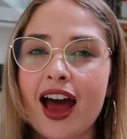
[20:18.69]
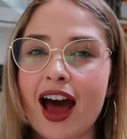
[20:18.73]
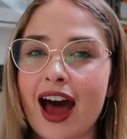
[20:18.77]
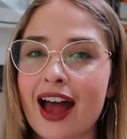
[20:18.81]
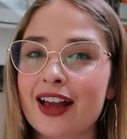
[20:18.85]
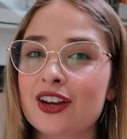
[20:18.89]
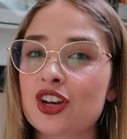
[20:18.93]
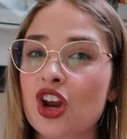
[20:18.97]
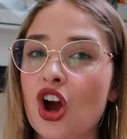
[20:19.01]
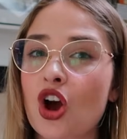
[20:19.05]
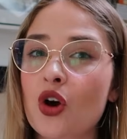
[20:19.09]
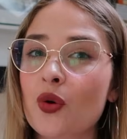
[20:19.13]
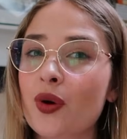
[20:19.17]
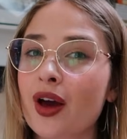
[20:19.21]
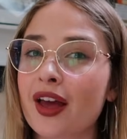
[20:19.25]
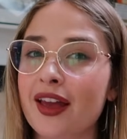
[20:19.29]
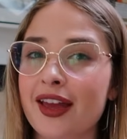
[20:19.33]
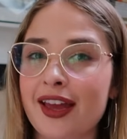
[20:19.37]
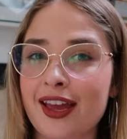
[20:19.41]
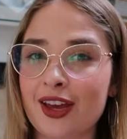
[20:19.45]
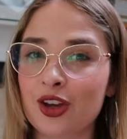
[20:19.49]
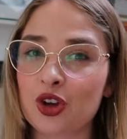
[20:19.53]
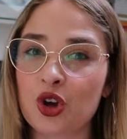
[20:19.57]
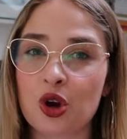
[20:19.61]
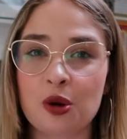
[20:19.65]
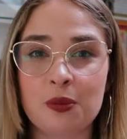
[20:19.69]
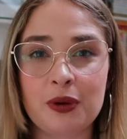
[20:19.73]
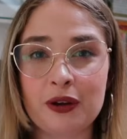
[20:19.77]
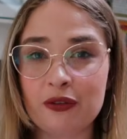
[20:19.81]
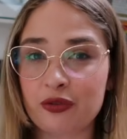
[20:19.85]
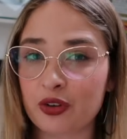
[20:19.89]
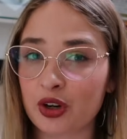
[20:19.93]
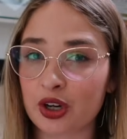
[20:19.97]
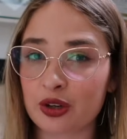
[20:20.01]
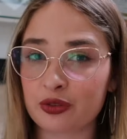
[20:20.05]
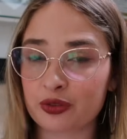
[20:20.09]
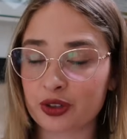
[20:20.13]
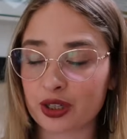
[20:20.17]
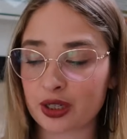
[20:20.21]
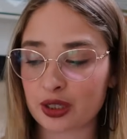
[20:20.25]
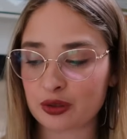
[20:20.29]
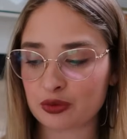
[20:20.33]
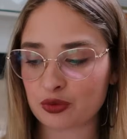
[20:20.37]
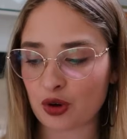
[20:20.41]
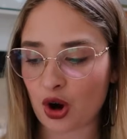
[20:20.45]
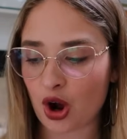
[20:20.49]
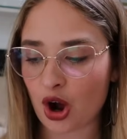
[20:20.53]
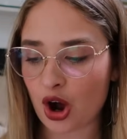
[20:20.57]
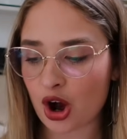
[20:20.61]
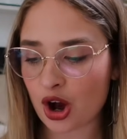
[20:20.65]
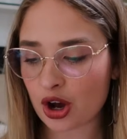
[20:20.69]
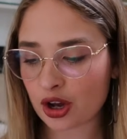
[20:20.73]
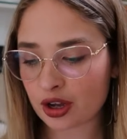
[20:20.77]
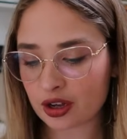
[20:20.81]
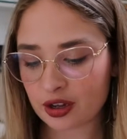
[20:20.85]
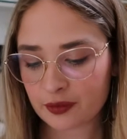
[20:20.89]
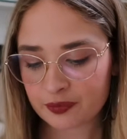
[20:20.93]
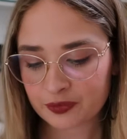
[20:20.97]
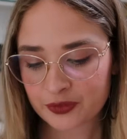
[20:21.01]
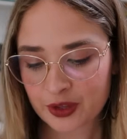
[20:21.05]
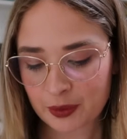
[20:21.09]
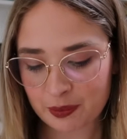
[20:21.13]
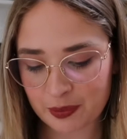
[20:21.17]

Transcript: I know it could be very, very wrong,